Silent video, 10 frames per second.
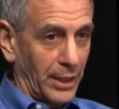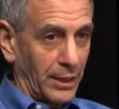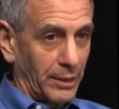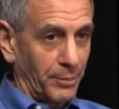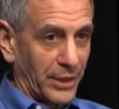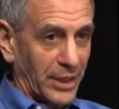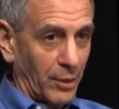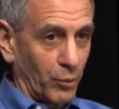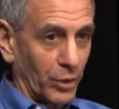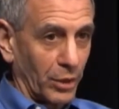uh,
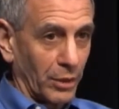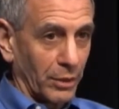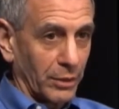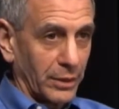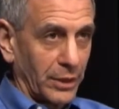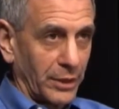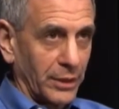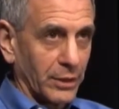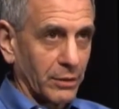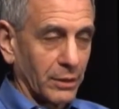but that will,
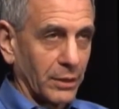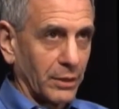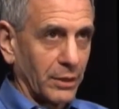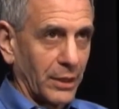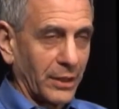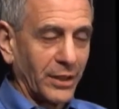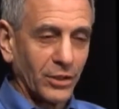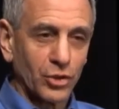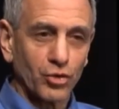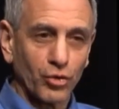in, the, in, in I
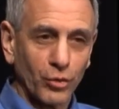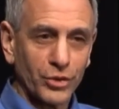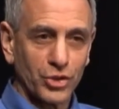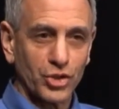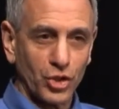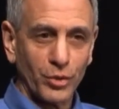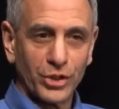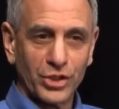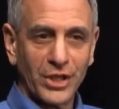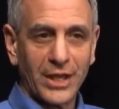think the truest
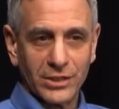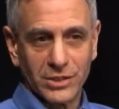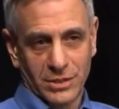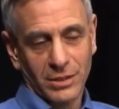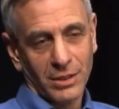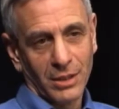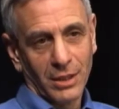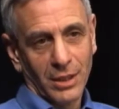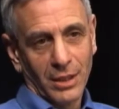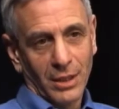Jewish sense,
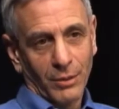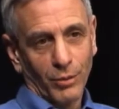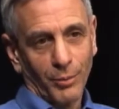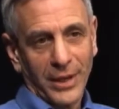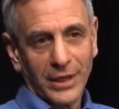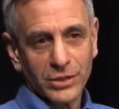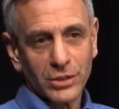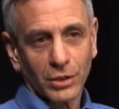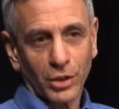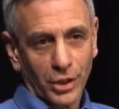will make
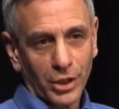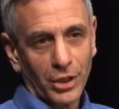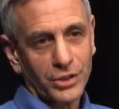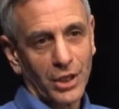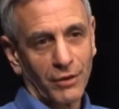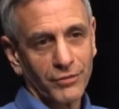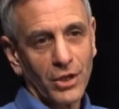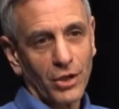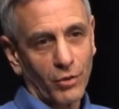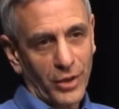us look at
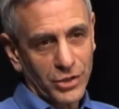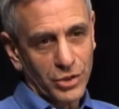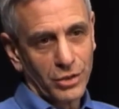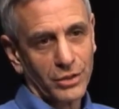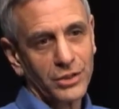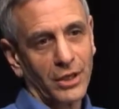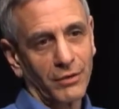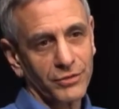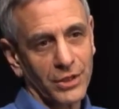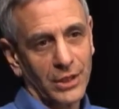ourselves, question
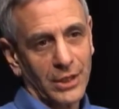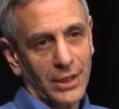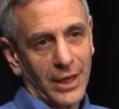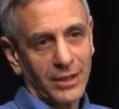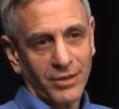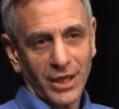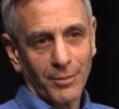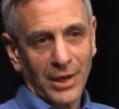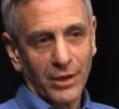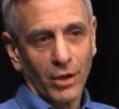ourselves, and
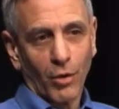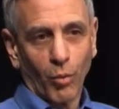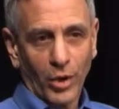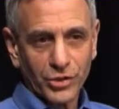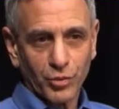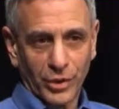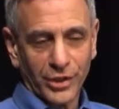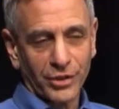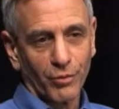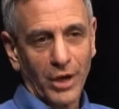think about what's
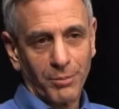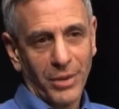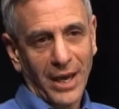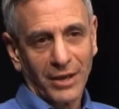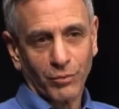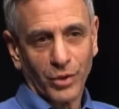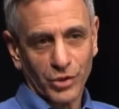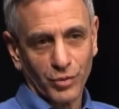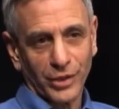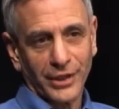really the right path,
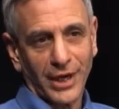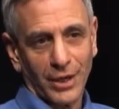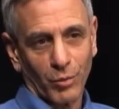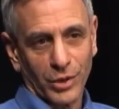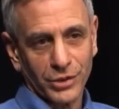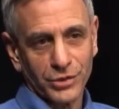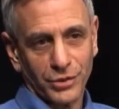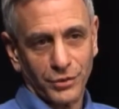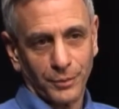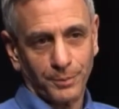what does really God want
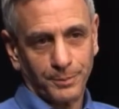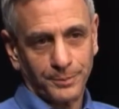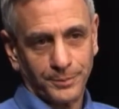us to do.